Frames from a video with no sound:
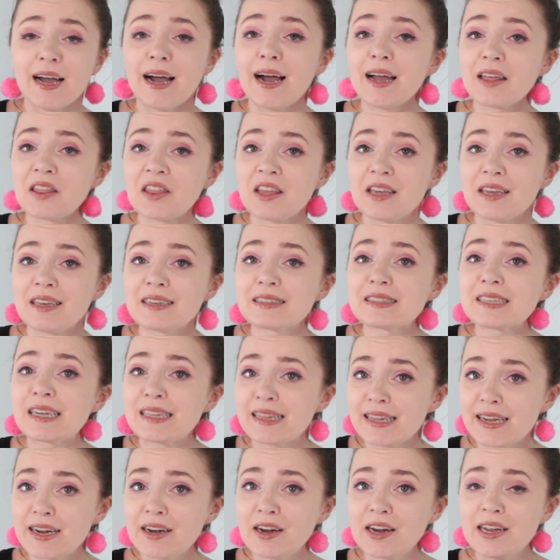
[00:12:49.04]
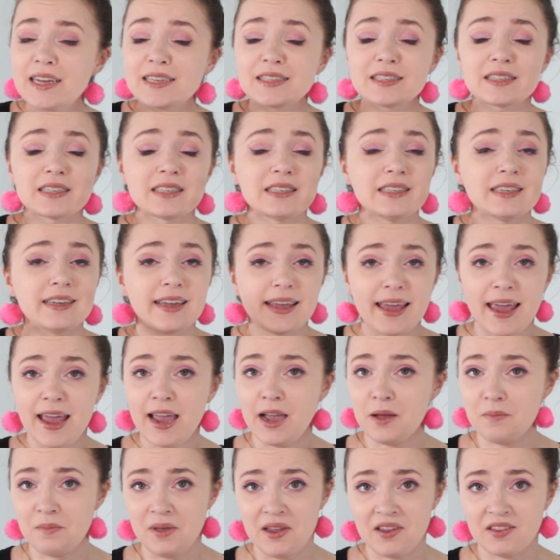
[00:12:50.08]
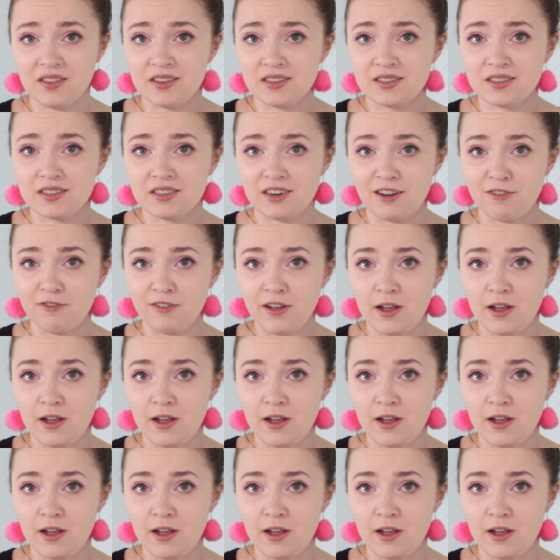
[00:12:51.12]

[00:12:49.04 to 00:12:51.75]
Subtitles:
I think it's hilarious. You can't make this stuff